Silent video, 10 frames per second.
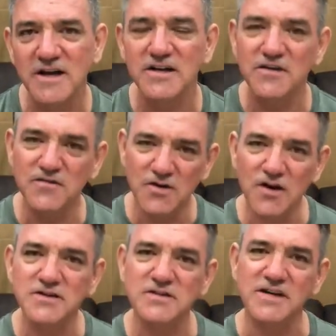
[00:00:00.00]
You've
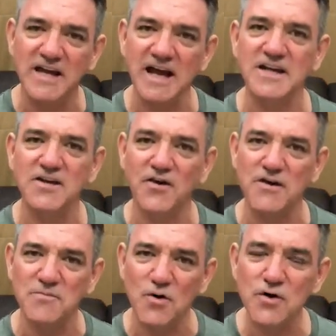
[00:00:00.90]
got to get your
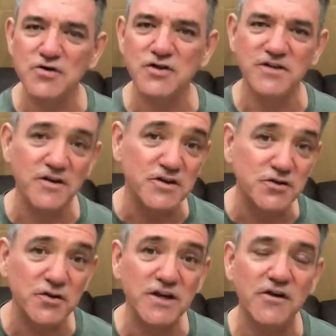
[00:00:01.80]
emotion, you've got to
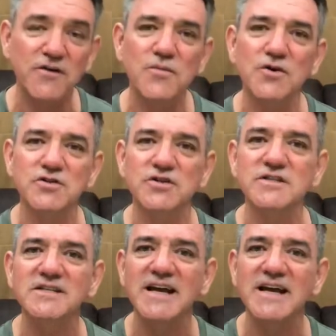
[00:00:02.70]
treat your emotions